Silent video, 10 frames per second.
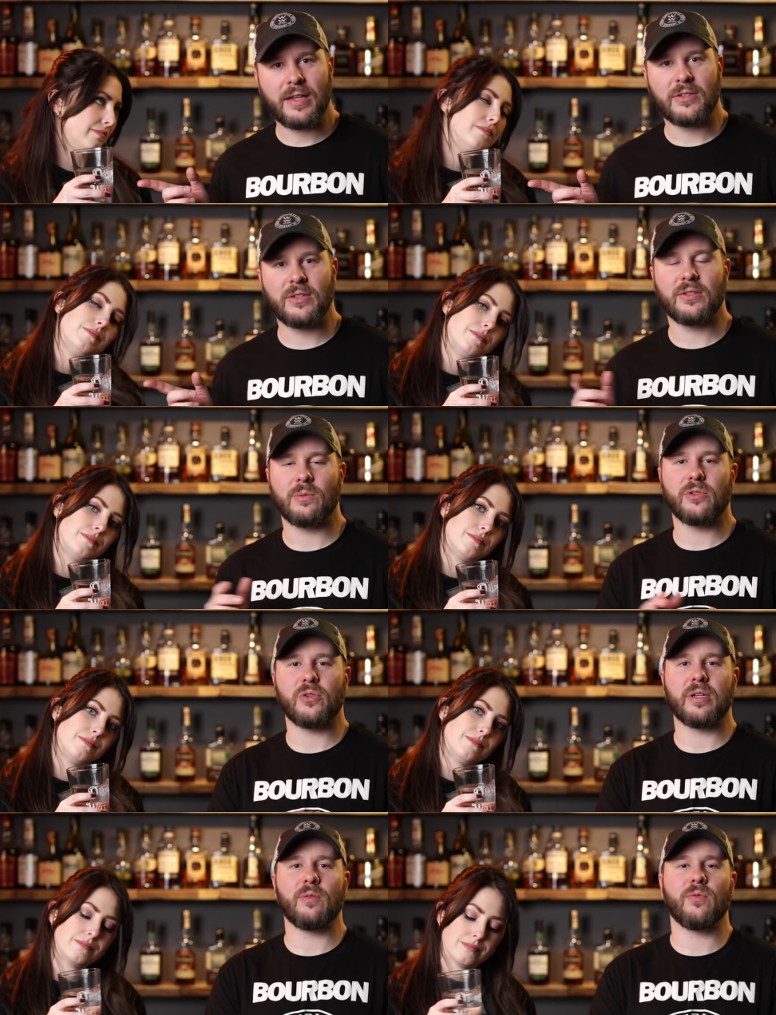Speaker 1: glasses that
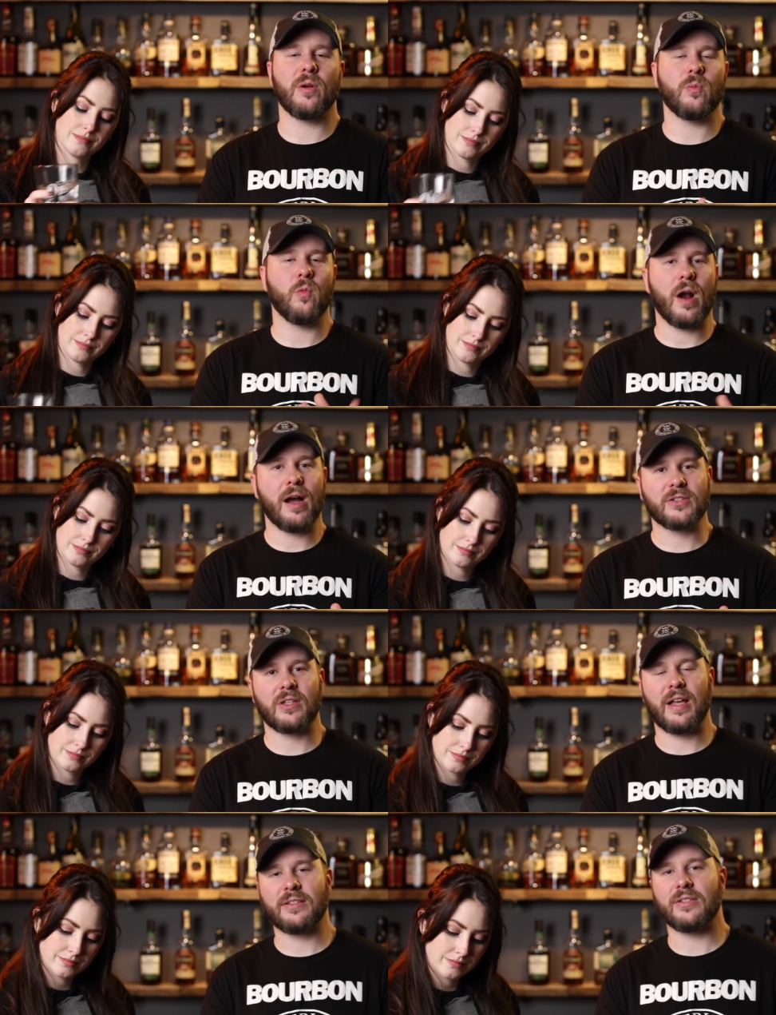we're drinking from,
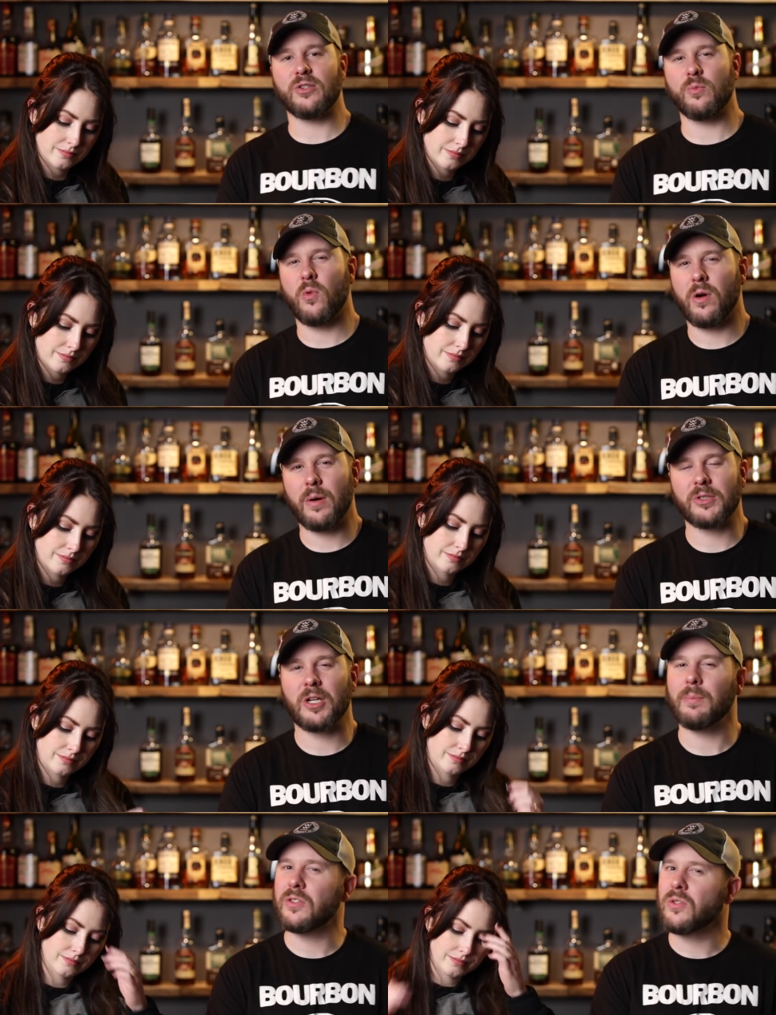rocks glasses, and more
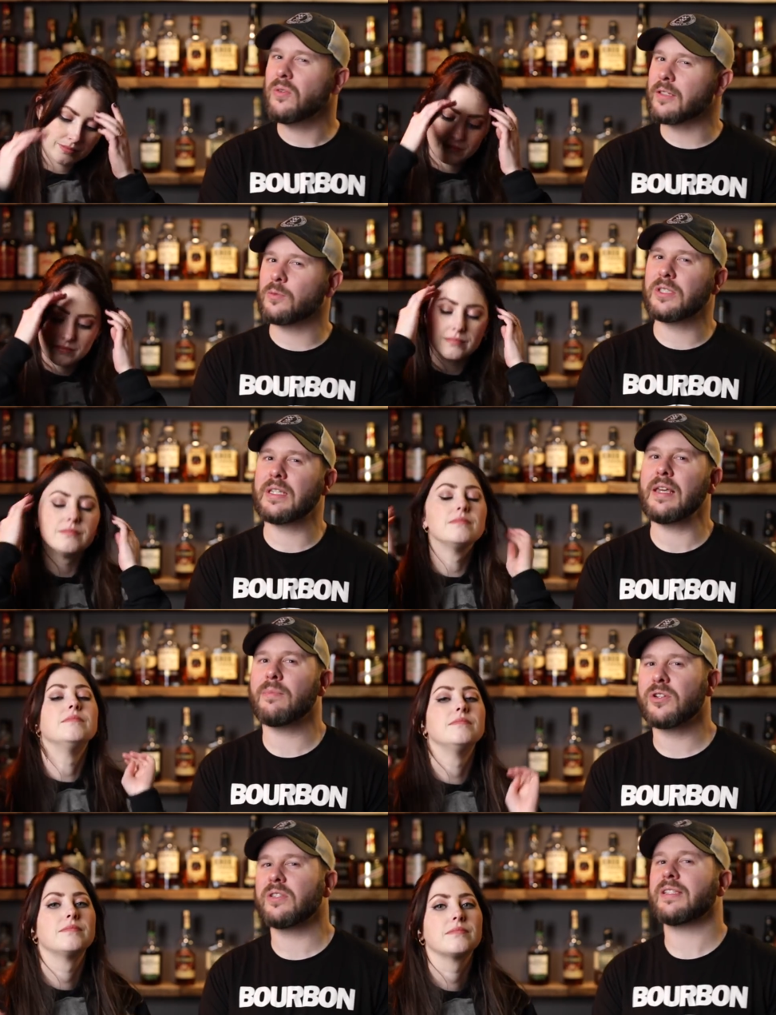always coming soon. That's
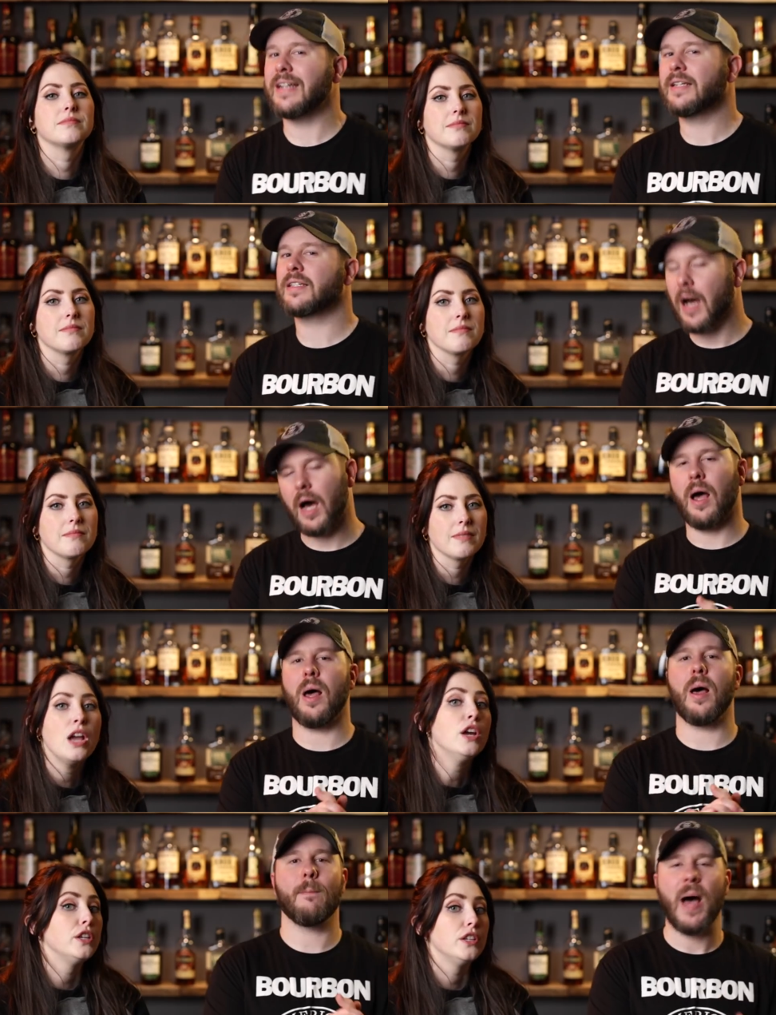whiskeyambitions.com.
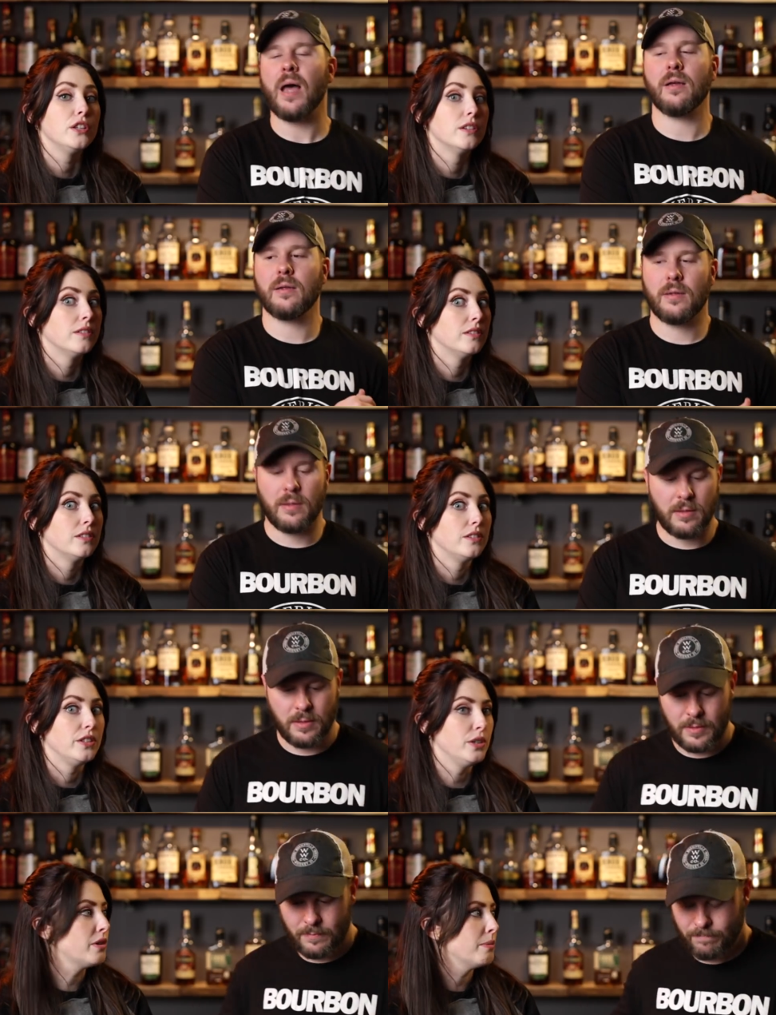
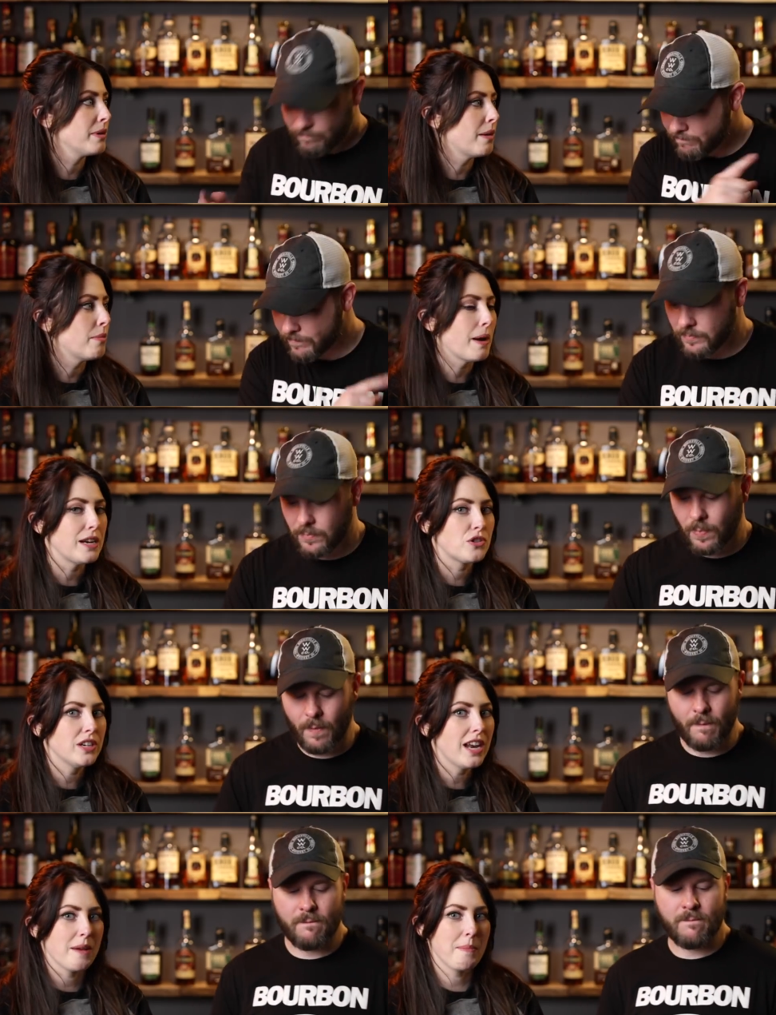
Speaker 2: You can become a
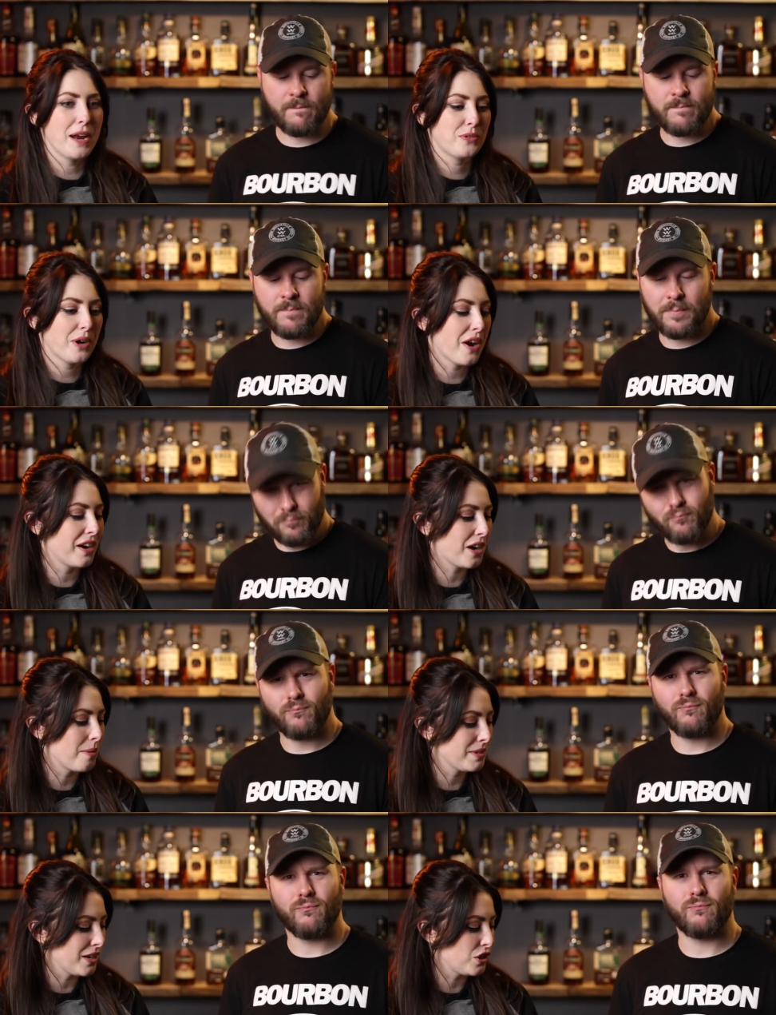patron at
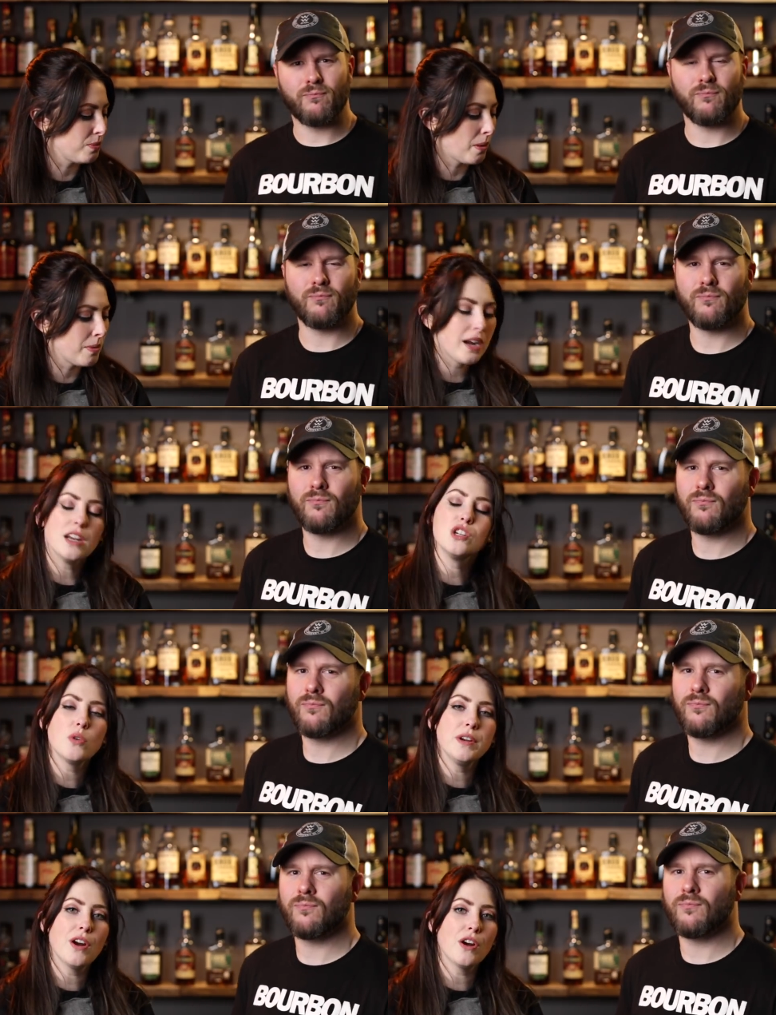patreon.com slash
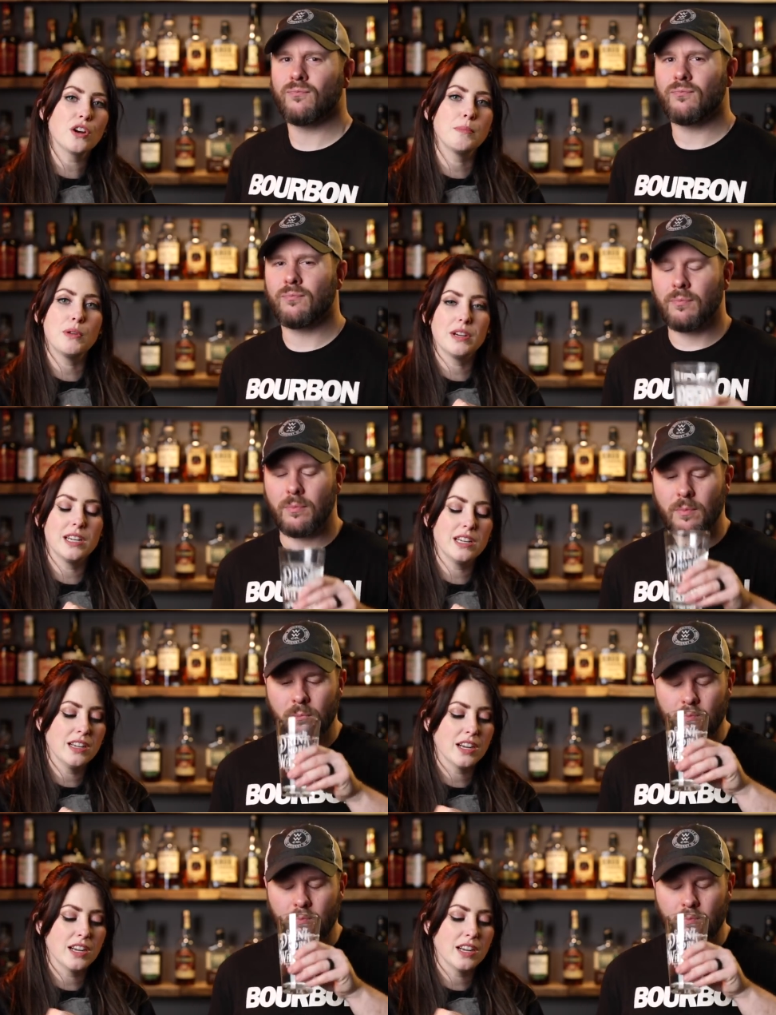itsbourbonnight and join our community